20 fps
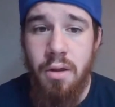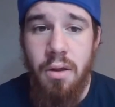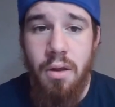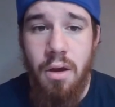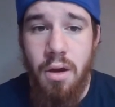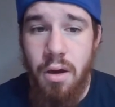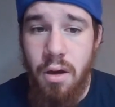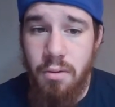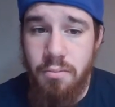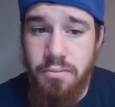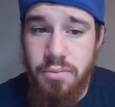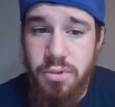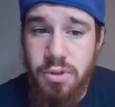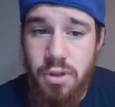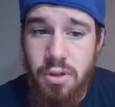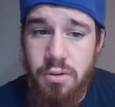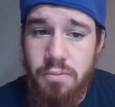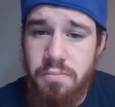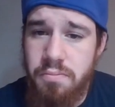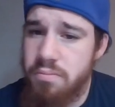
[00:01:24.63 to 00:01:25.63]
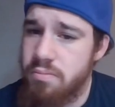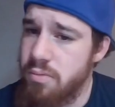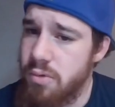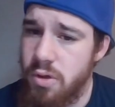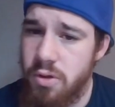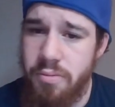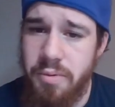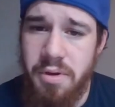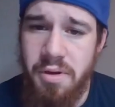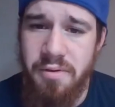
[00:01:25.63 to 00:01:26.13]
Um, so a
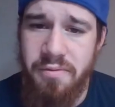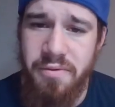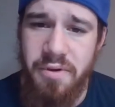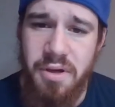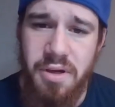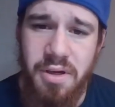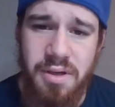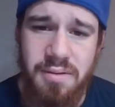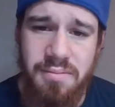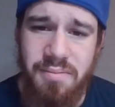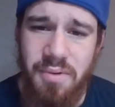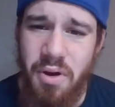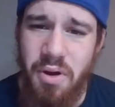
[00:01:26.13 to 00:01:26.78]
little bit of a